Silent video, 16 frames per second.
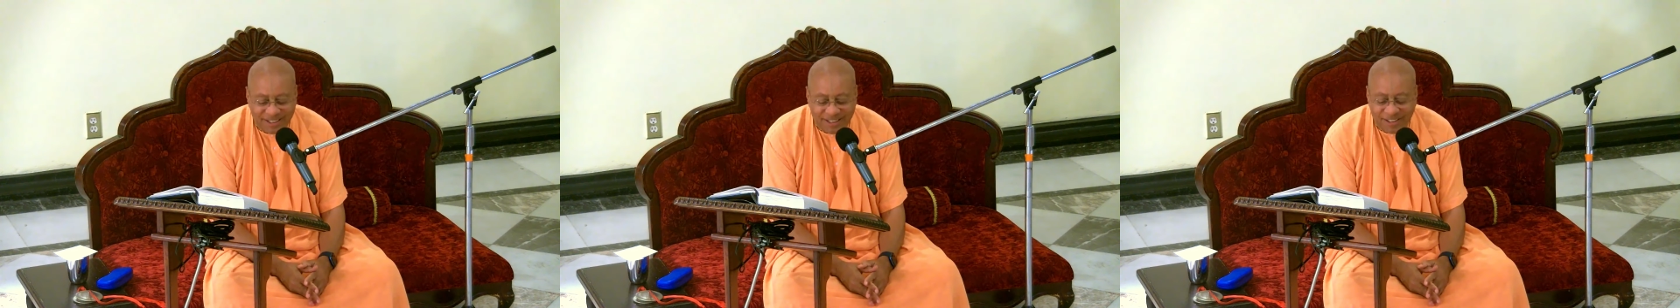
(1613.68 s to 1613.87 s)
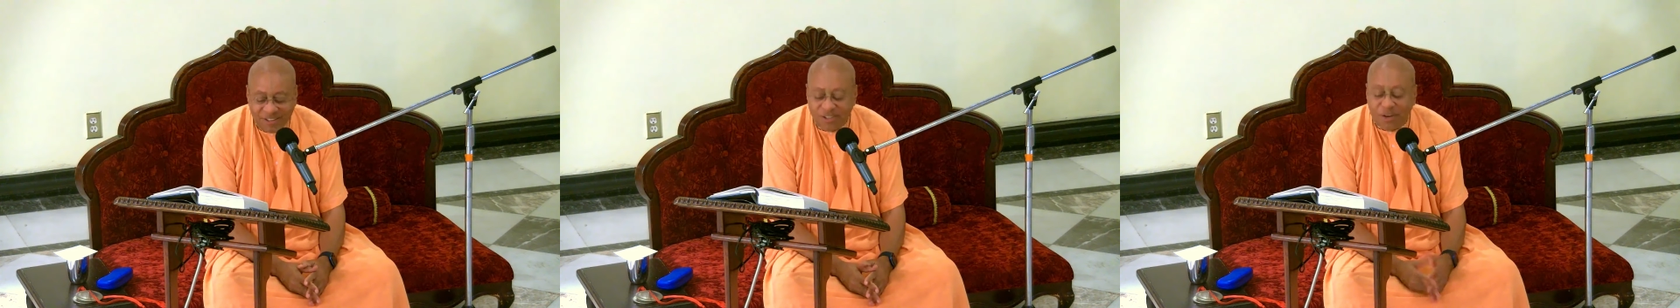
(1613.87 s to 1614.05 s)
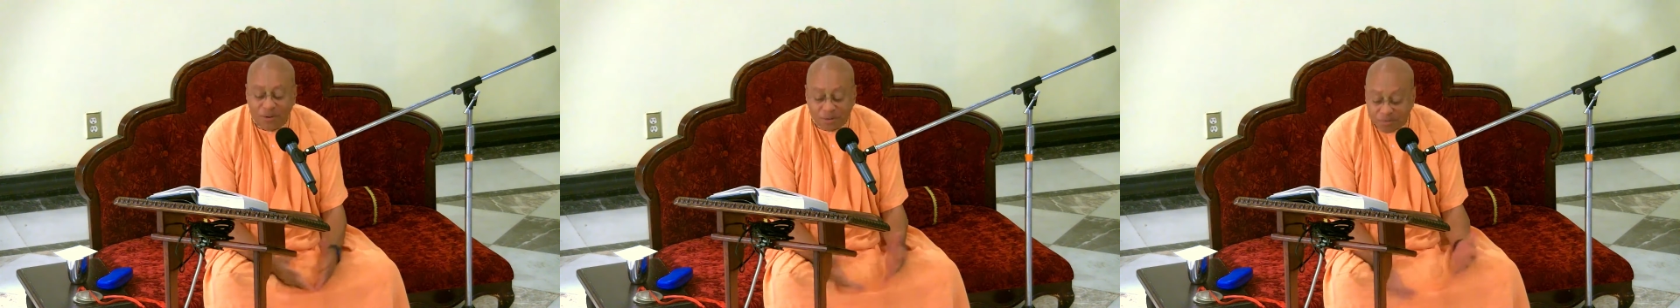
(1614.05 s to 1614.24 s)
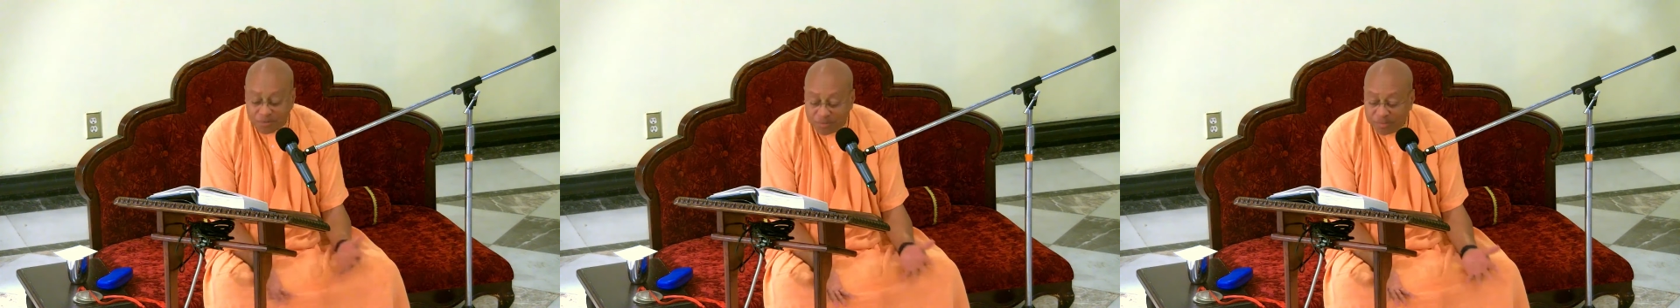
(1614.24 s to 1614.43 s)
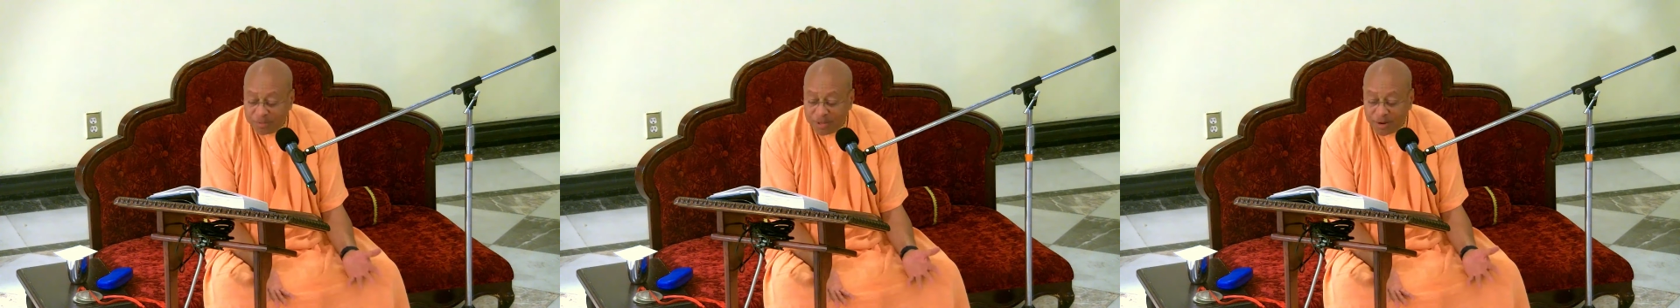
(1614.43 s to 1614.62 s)
So
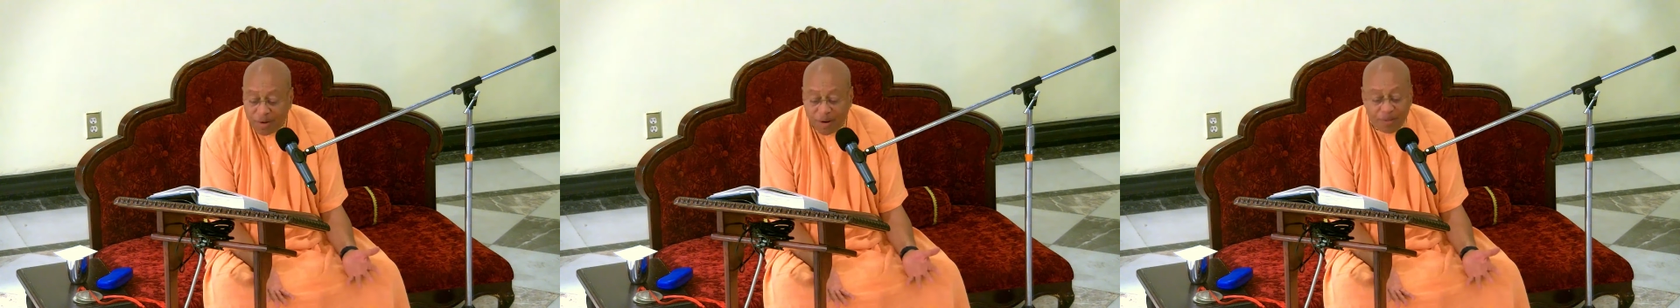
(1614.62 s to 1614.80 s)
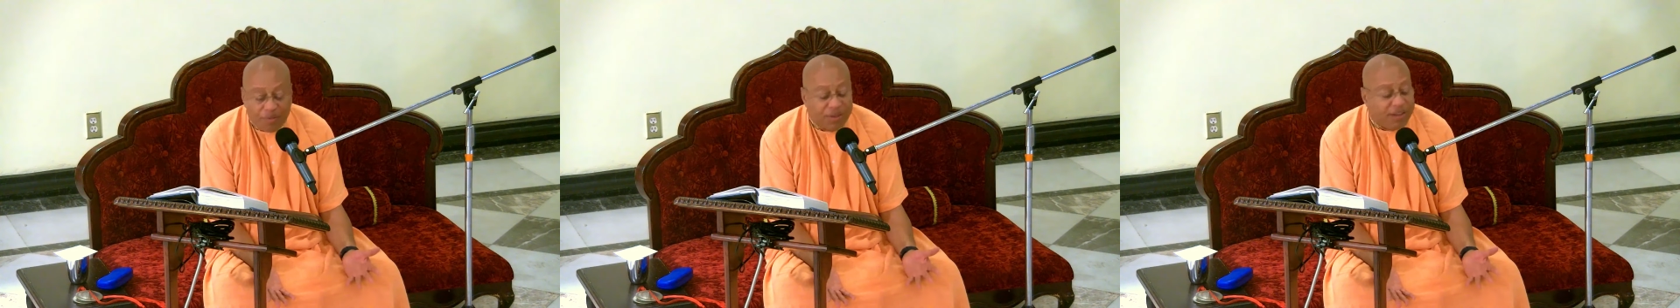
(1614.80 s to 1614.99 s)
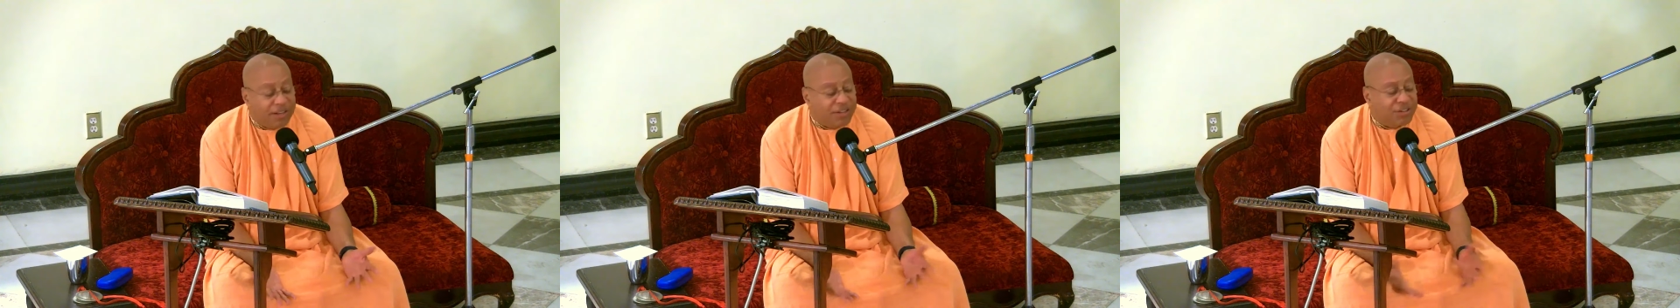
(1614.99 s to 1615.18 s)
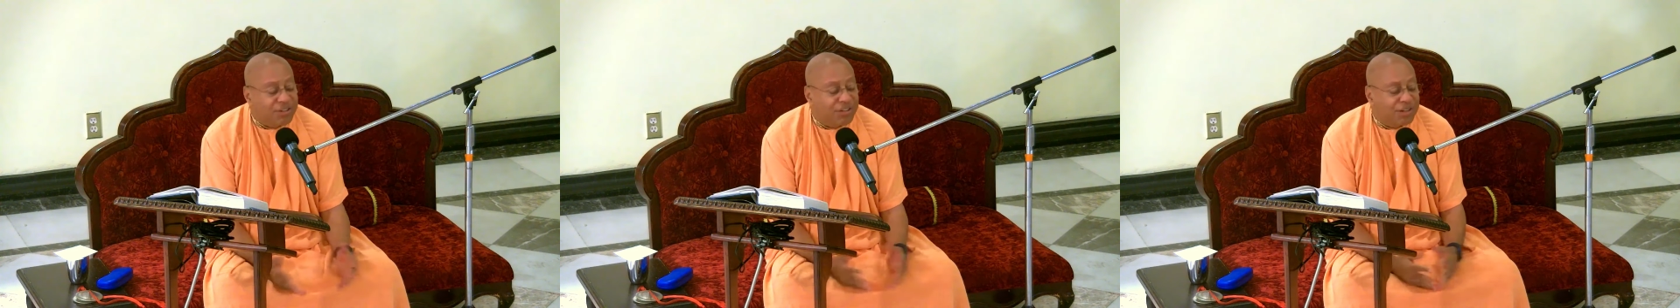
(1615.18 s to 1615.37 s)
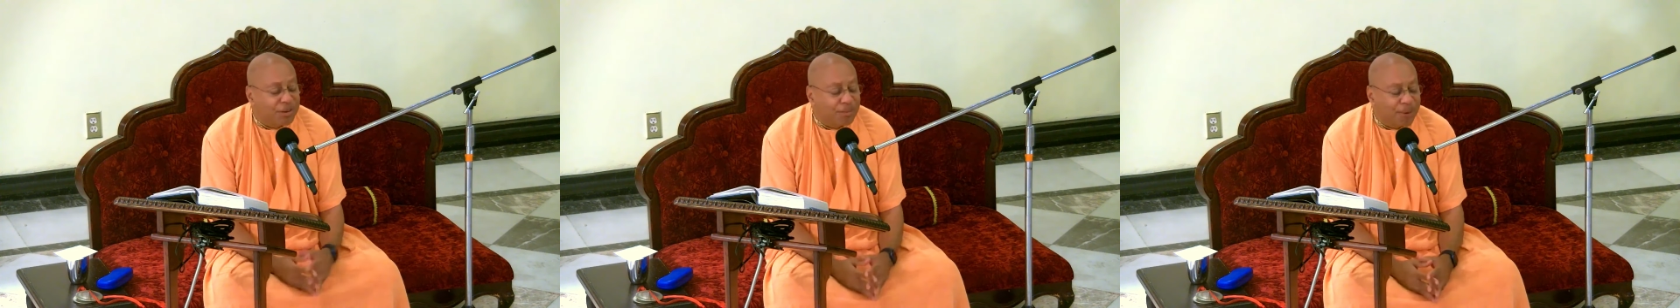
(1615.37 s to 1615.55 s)
there are things
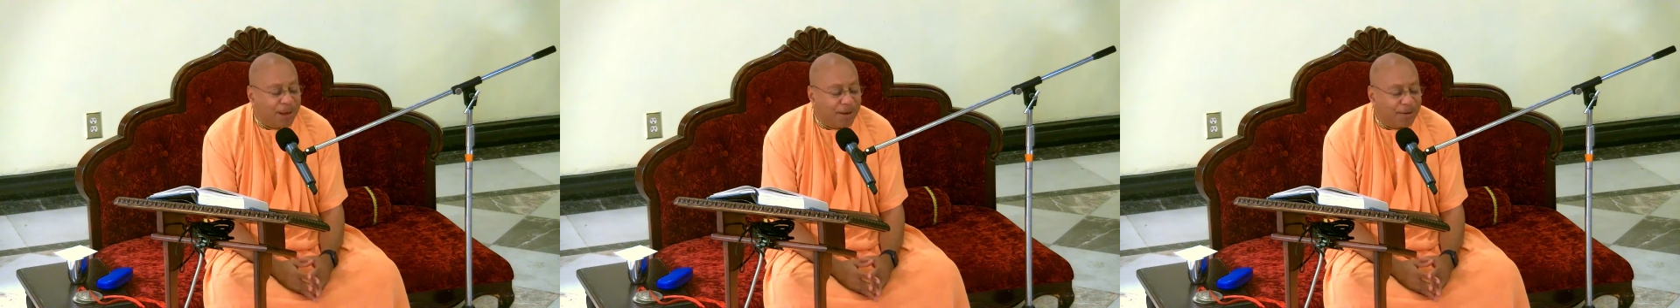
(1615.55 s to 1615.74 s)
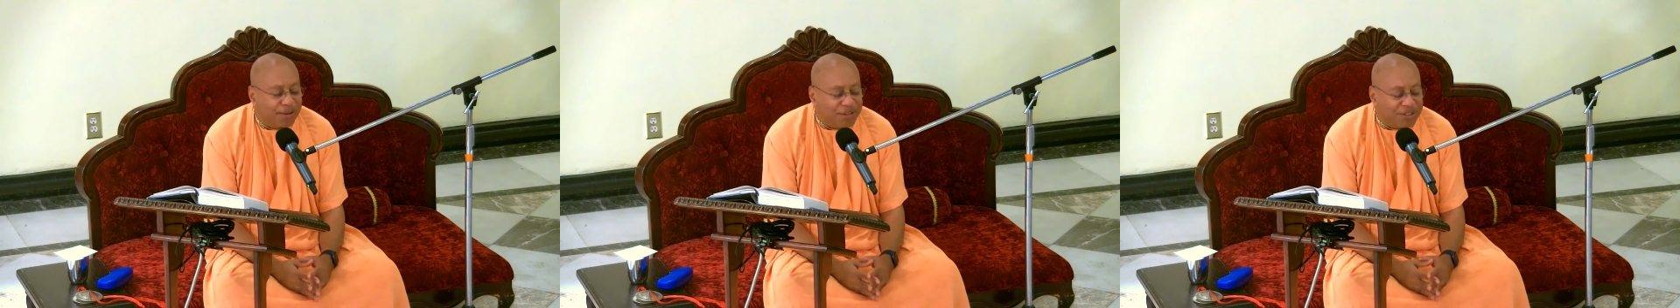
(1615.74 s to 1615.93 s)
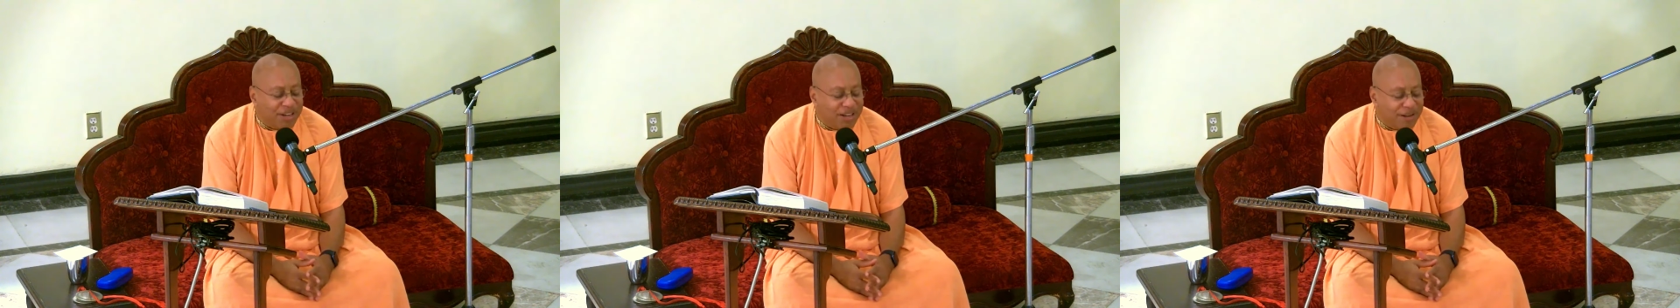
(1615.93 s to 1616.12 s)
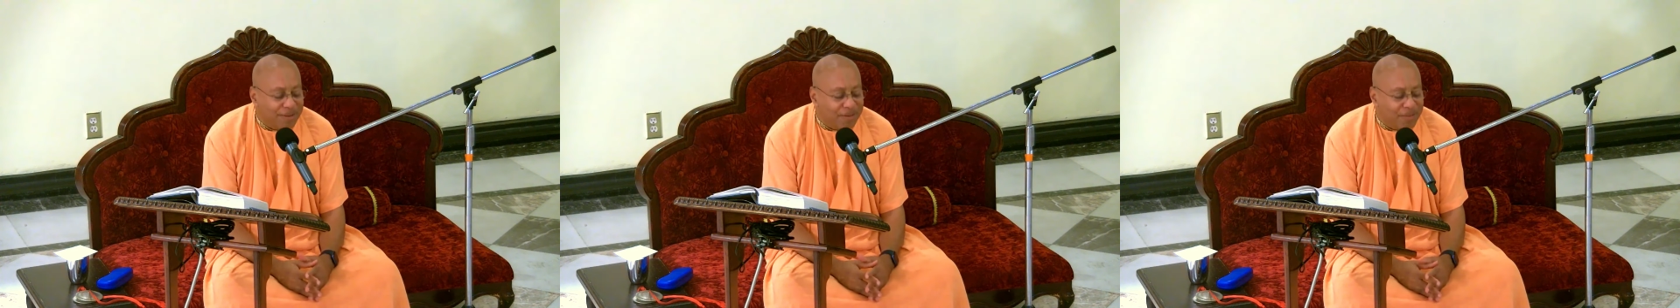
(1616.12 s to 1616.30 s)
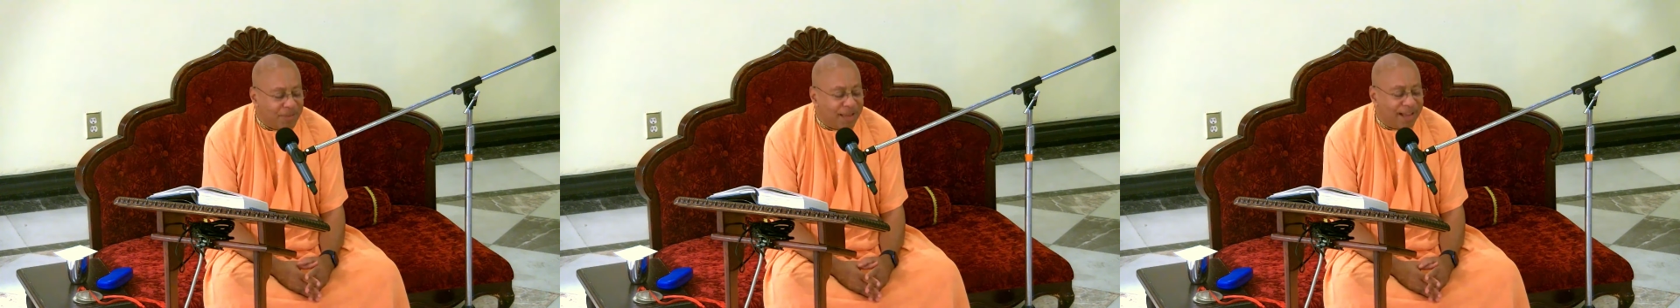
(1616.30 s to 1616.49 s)
in the
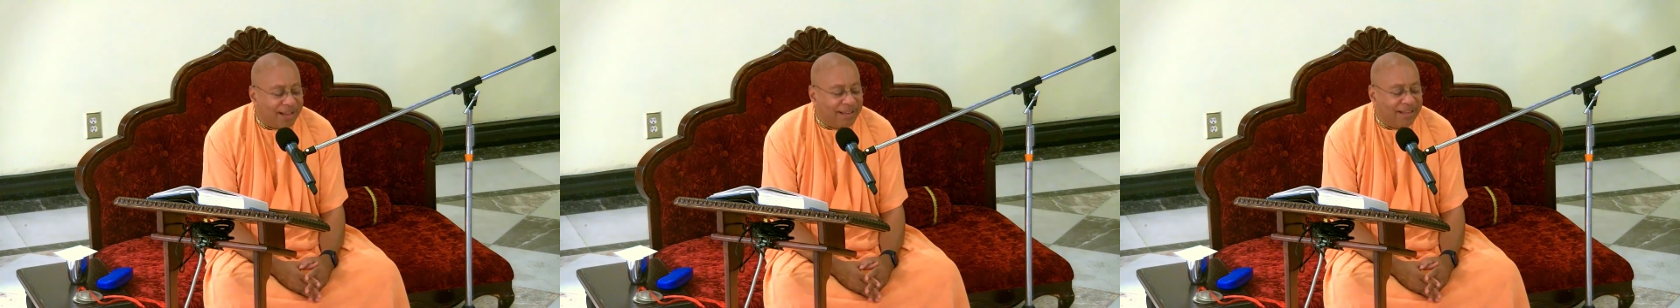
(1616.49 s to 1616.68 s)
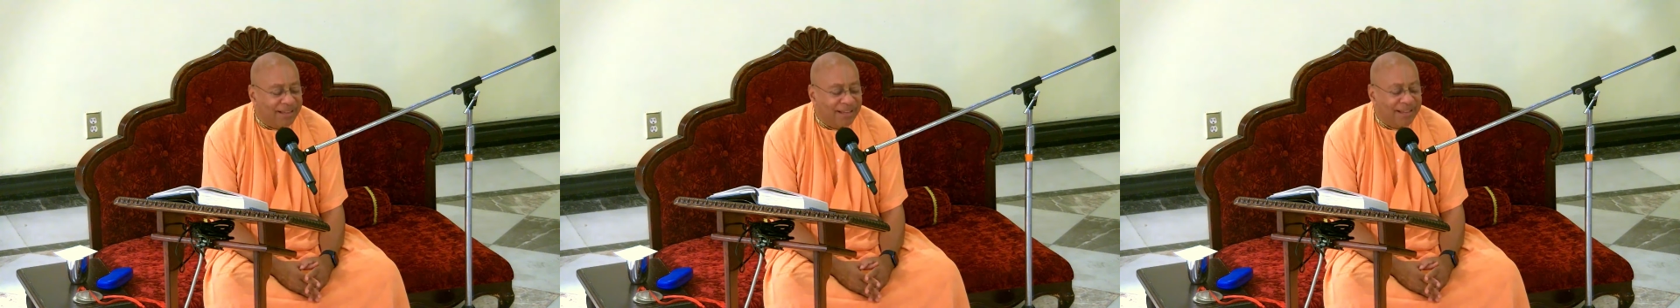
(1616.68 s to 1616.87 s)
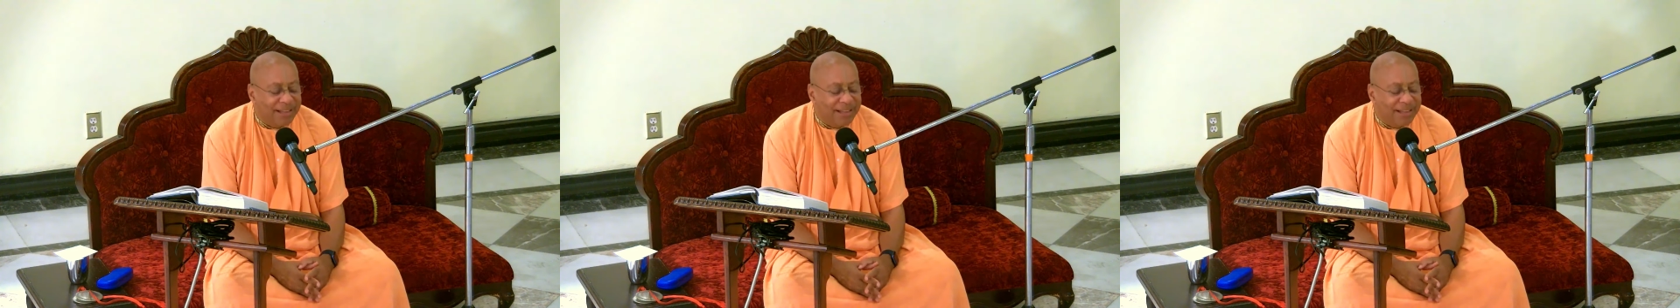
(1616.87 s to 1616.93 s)
Bhagavatam that